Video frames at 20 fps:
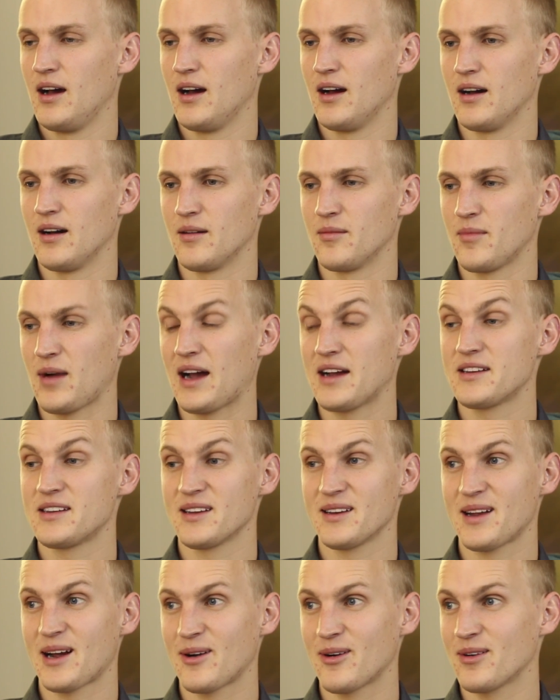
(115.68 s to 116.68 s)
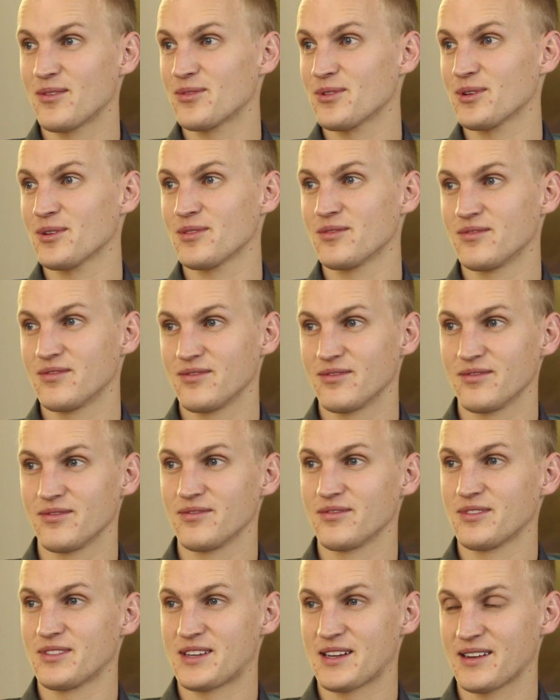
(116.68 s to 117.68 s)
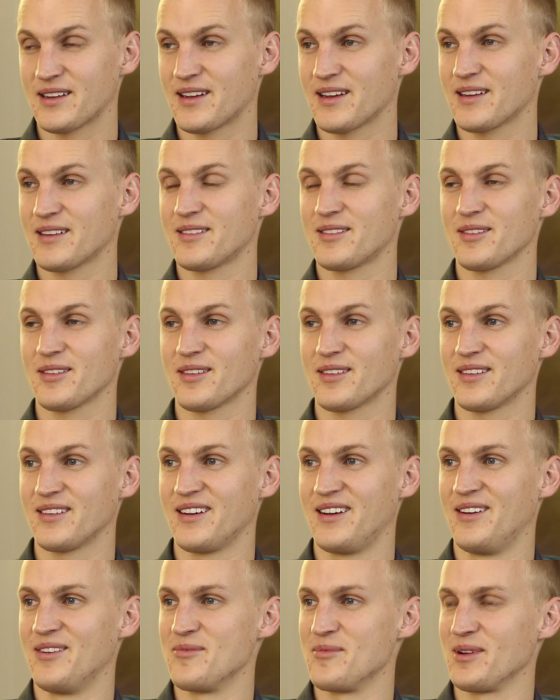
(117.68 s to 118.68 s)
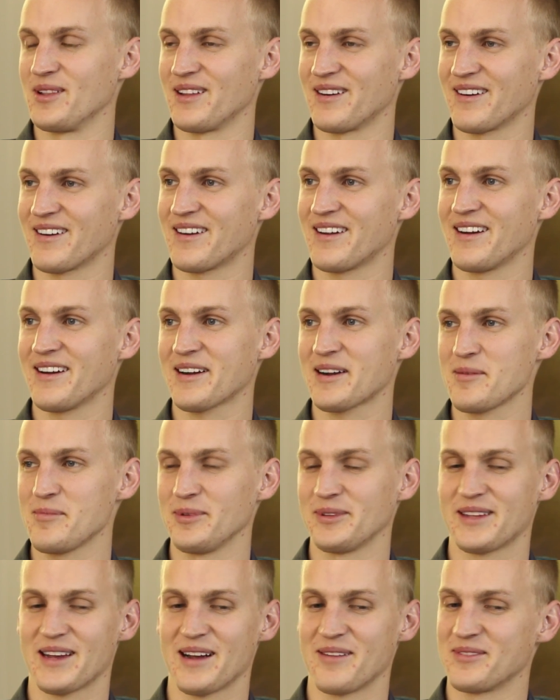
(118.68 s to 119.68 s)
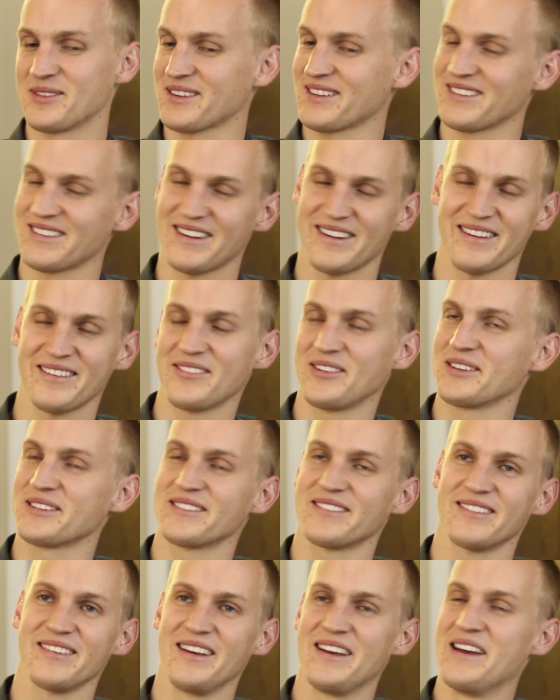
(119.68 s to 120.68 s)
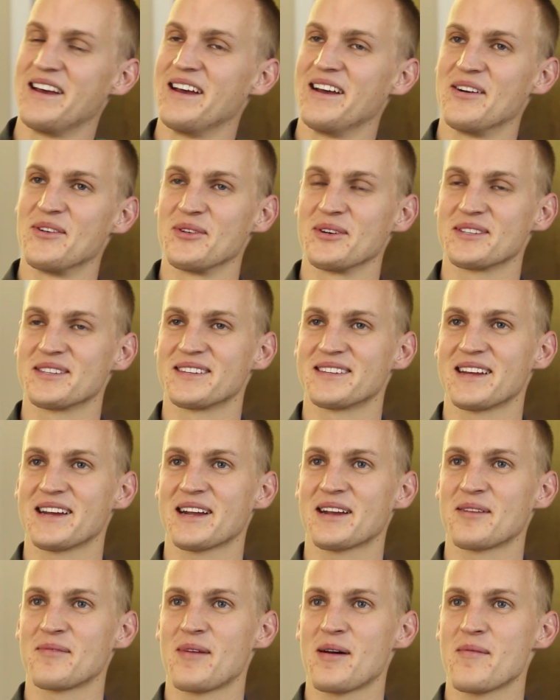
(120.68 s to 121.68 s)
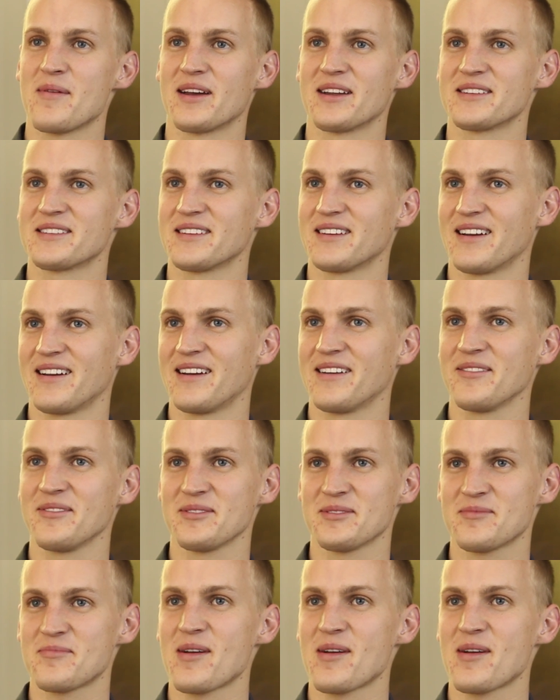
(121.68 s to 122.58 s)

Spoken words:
I did, however, to get malaria a couple times because I wasn't taking my medicine, and it was